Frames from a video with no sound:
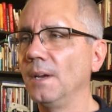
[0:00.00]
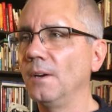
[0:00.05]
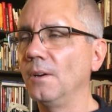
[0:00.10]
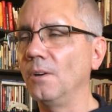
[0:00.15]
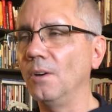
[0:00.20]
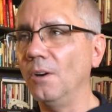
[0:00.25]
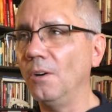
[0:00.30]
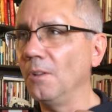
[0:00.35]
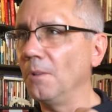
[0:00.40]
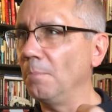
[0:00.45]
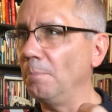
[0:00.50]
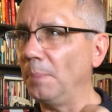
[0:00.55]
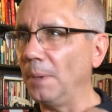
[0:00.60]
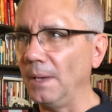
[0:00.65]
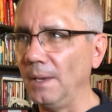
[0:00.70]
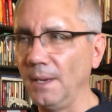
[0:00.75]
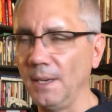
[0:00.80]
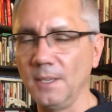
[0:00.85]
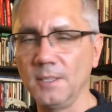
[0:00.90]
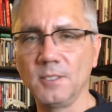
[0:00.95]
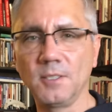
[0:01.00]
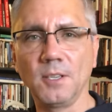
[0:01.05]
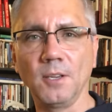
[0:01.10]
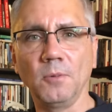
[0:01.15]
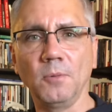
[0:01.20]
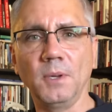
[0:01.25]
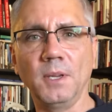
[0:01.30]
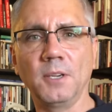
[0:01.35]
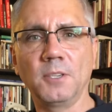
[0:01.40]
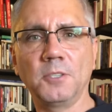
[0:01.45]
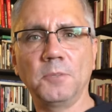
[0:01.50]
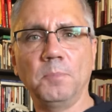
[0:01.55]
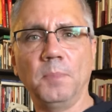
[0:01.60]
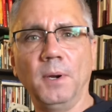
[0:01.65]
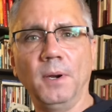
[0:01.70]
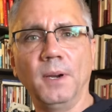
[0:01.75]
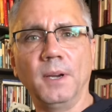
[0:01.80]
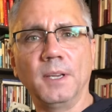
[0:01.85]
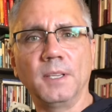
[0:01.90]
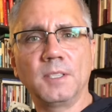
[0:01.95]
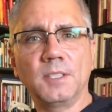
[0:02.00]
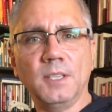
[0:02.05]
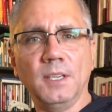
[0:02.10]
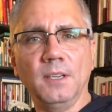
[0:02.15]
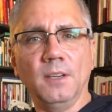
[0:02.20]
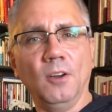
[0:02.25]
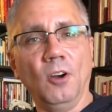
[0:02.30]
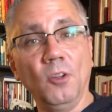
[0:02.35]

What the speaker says: or all the pains that we experience and